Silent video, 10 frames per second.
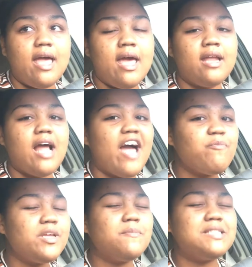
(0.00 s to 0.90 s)
and I've
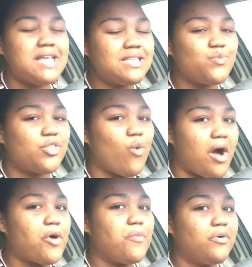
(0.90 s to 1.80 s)
been obsessed with
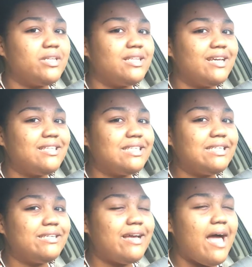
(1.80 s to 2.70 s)
guacamole
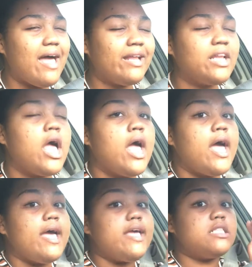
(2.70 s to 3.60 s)
lately, and
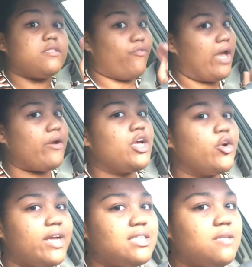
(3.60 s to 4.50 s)
it's very
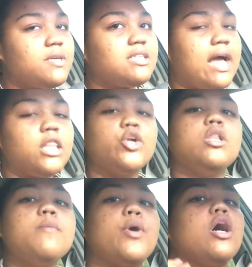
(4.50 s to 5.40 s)
crazy because I
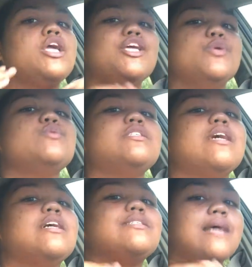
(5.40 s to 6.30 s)
literally bought a huge
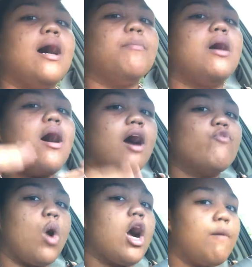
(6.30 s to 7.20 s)
tub of
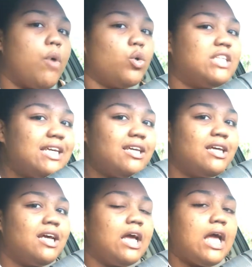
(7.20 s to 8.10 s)
guacamole
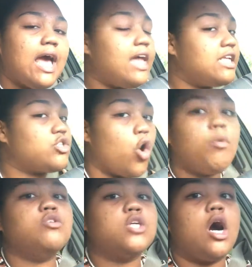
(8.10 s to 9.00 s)
and it's
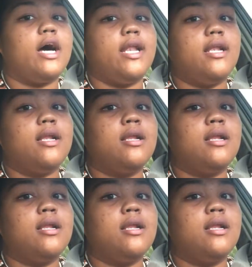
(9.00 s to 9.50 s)
almost gone.